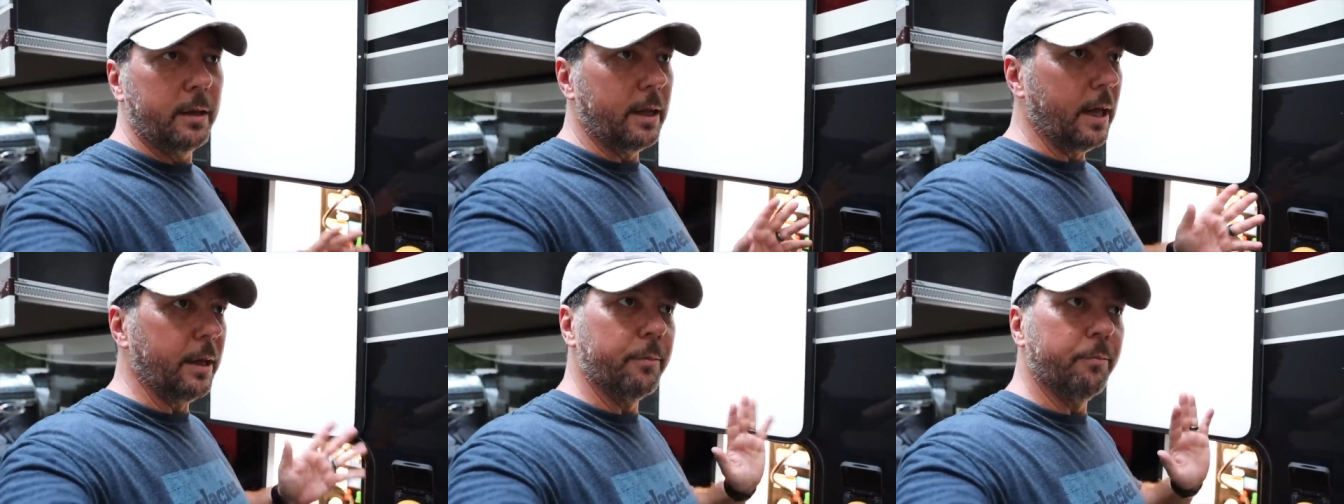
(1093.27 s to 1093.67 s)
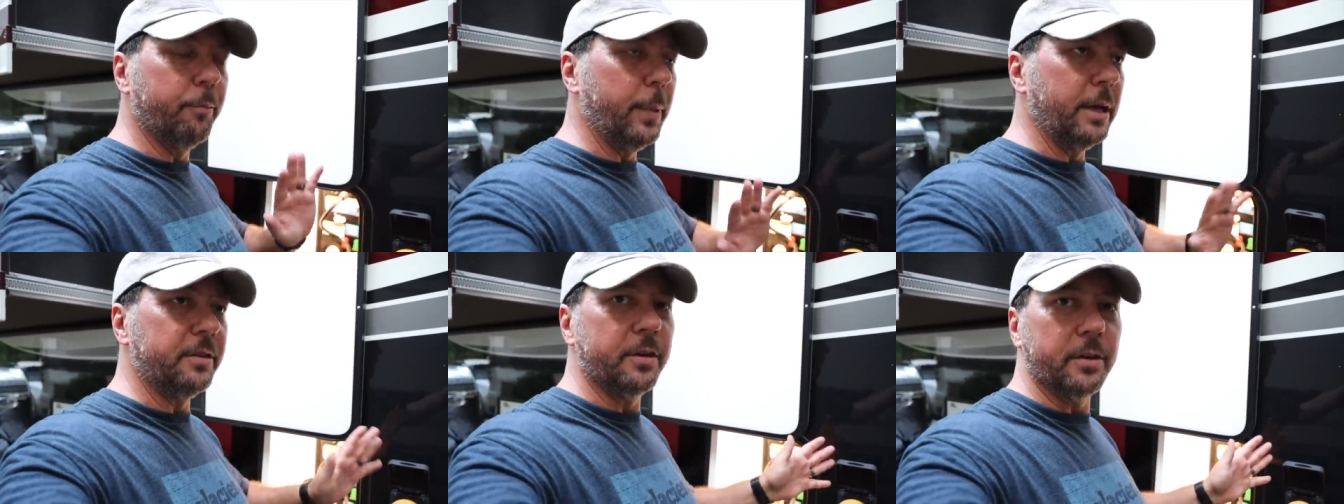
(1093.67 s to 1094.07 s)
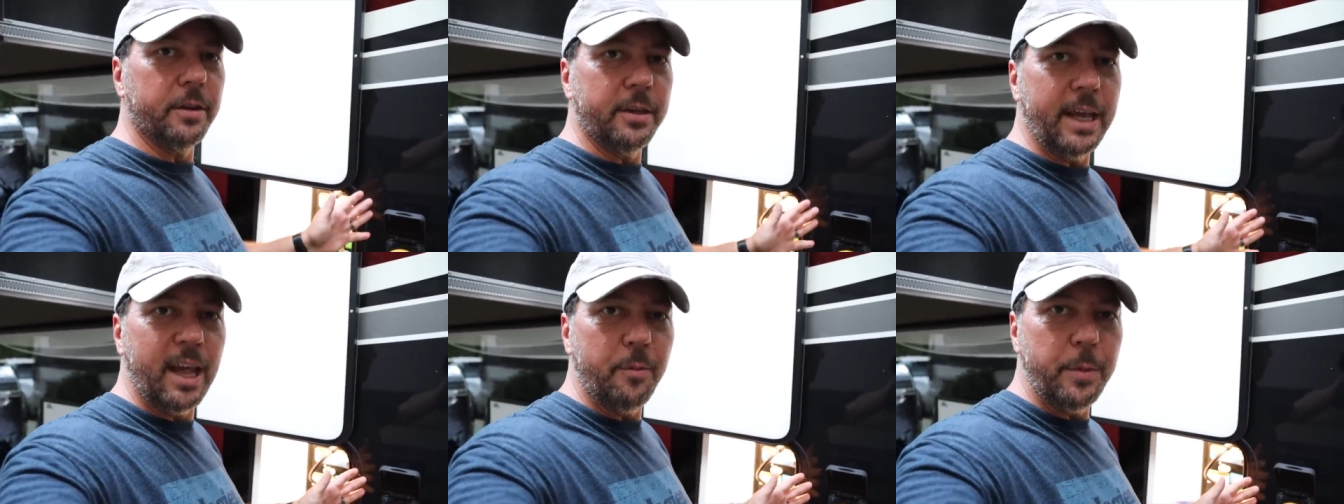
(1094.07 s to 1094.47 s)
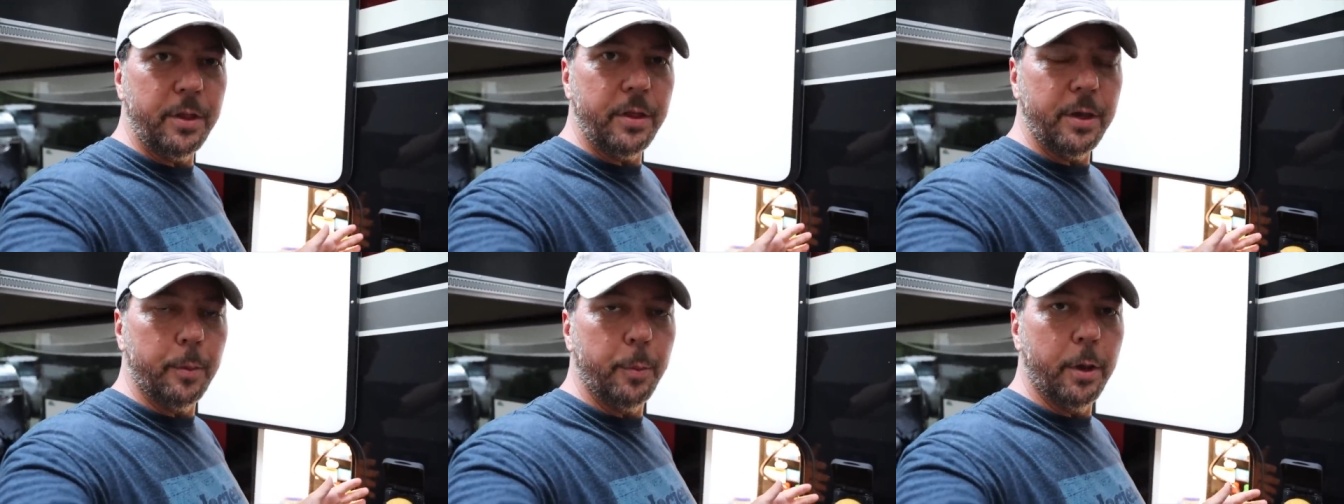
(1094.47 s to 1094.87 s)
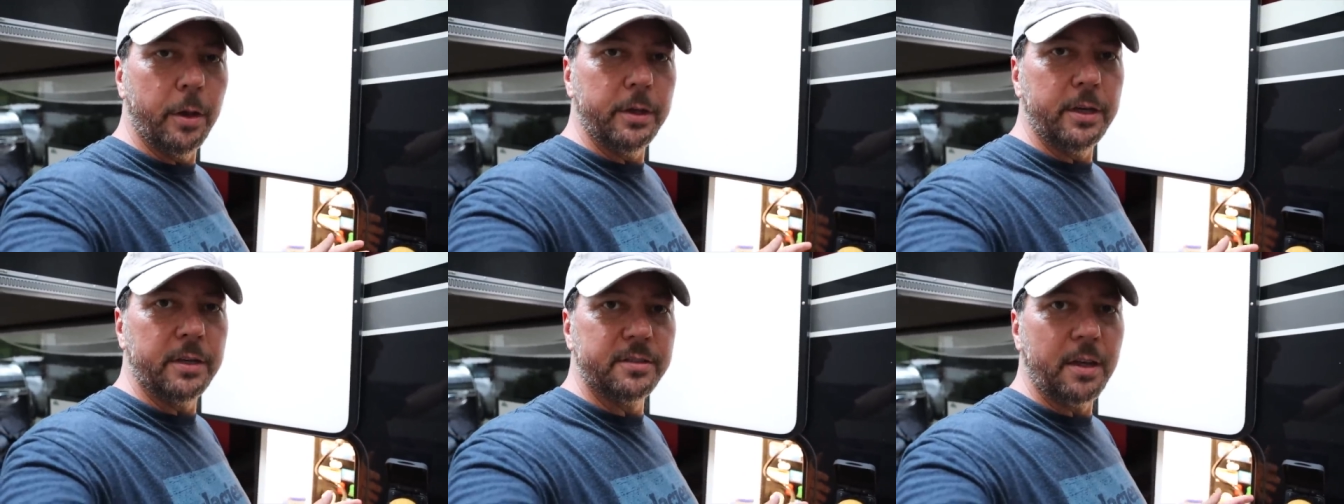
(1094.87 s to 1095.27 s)
That basically gave me the
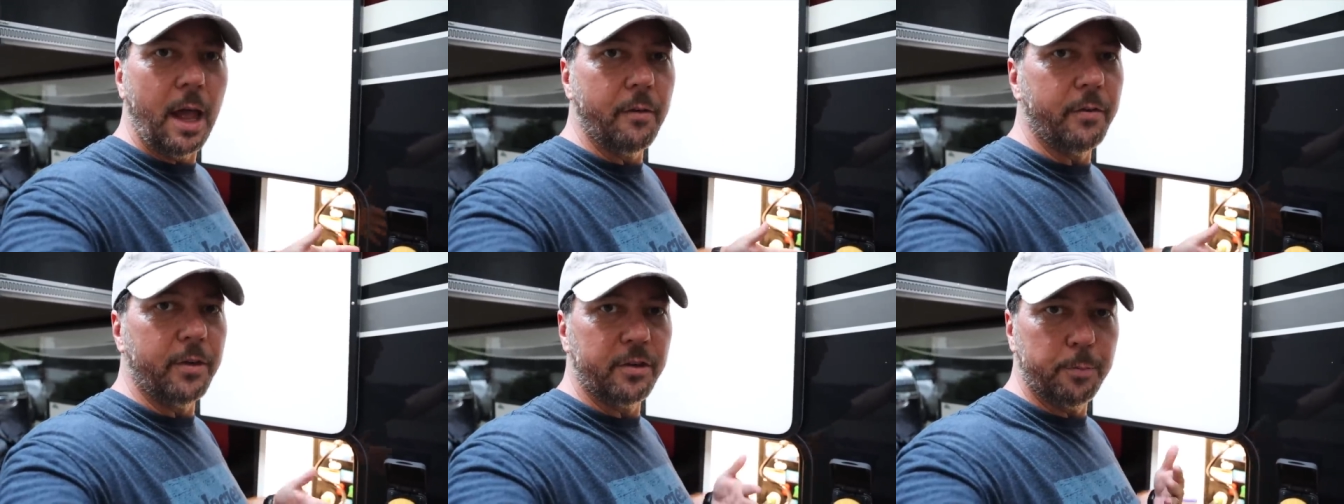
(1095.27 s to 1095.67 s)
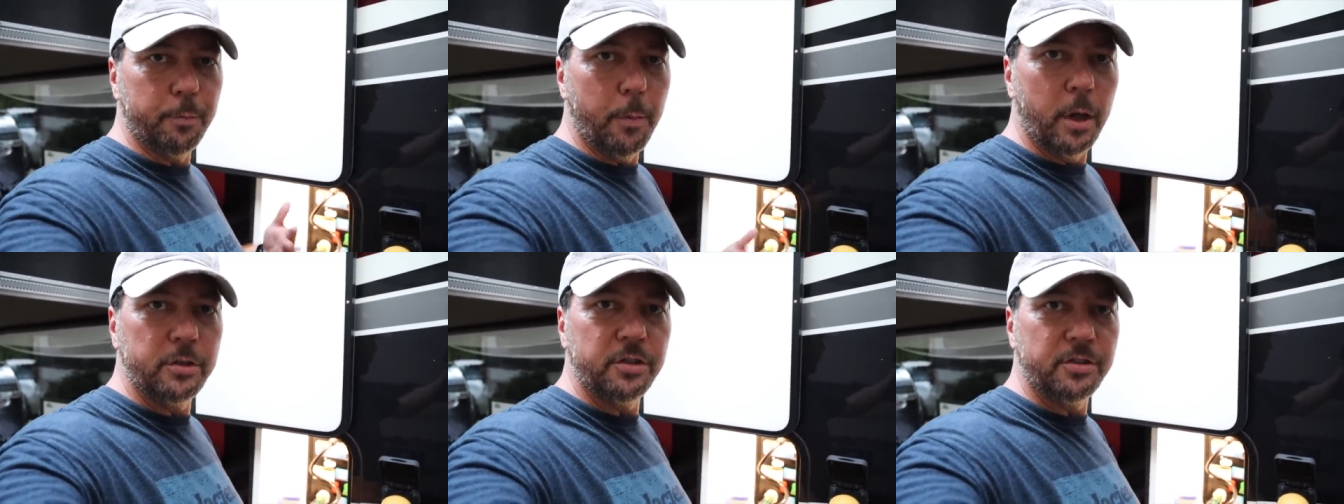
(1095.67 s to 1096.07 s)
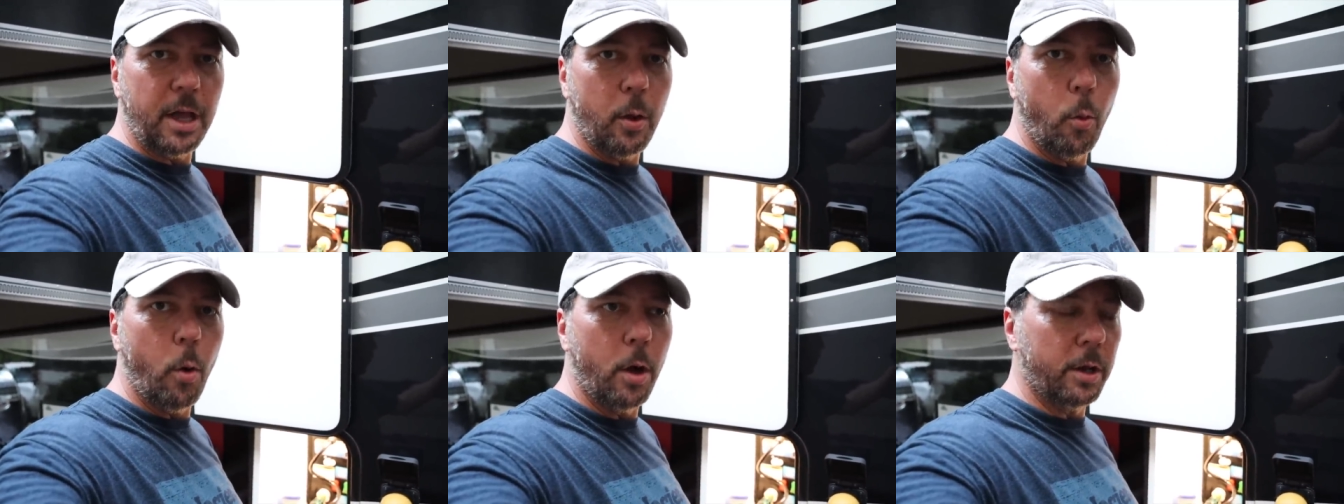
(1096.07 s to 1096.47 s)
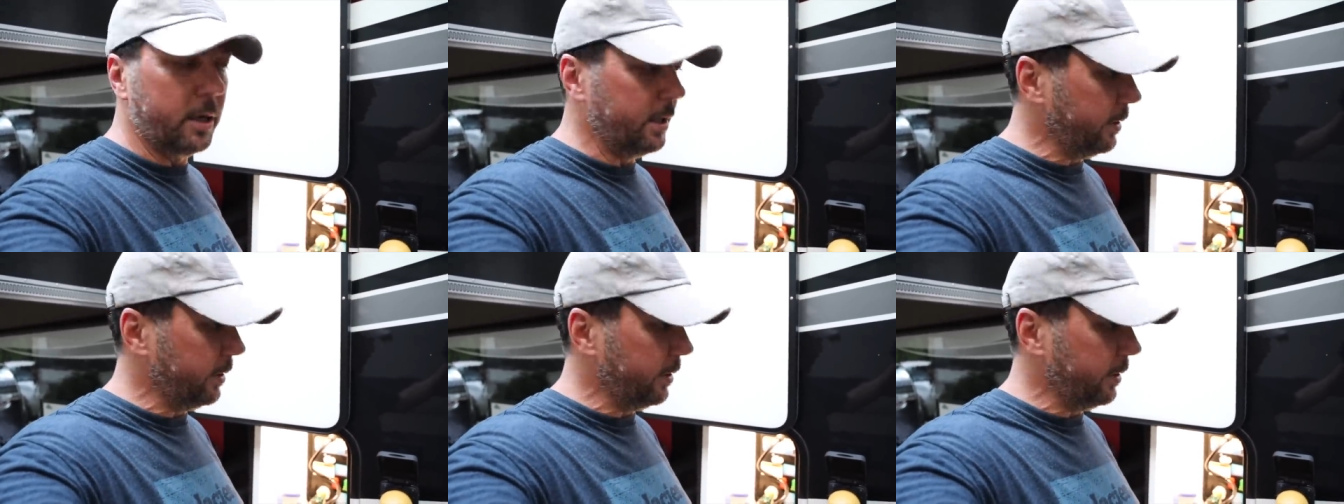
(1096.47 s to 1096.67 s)
ability to siphon as much as I wanted